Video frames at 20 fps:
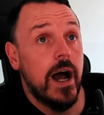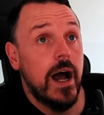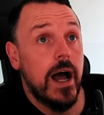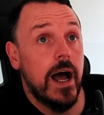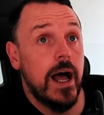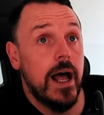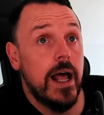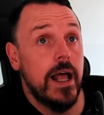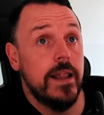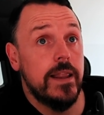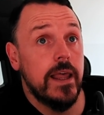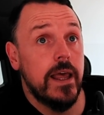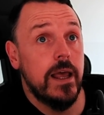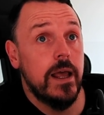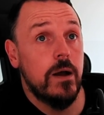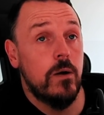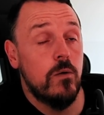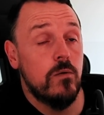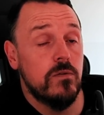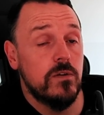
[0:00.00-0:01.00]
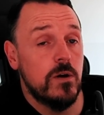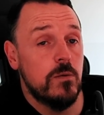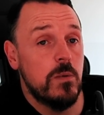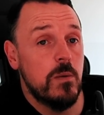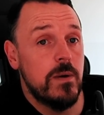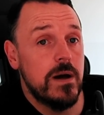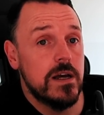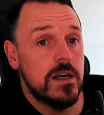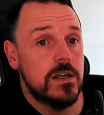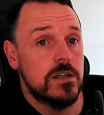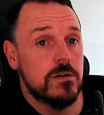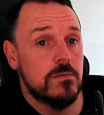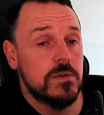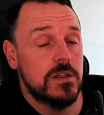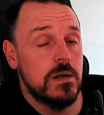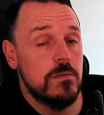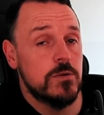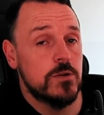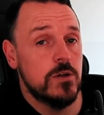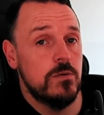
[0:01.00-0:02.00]
And uh, hopefully I'll be back
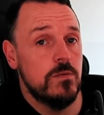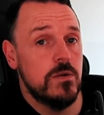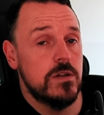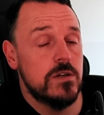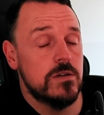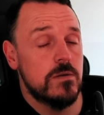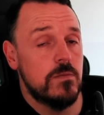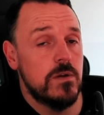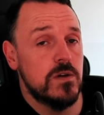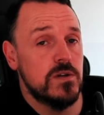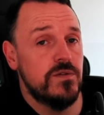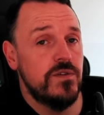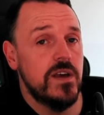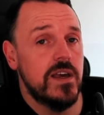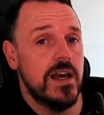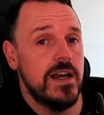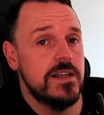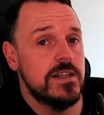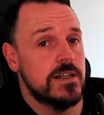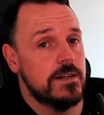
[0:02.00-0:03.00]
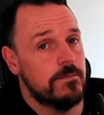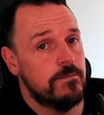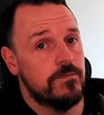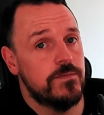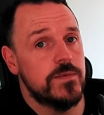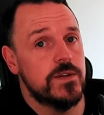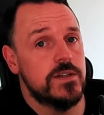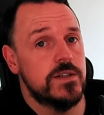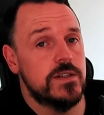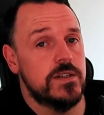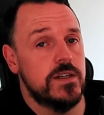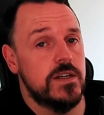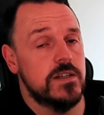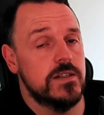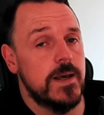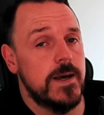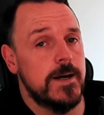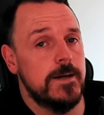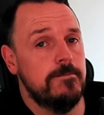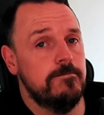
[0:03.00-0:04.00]
sometime soon with something else for you guys. See
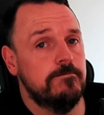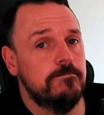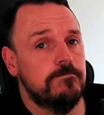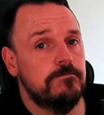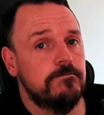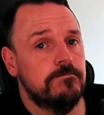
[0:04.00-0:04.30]
you later.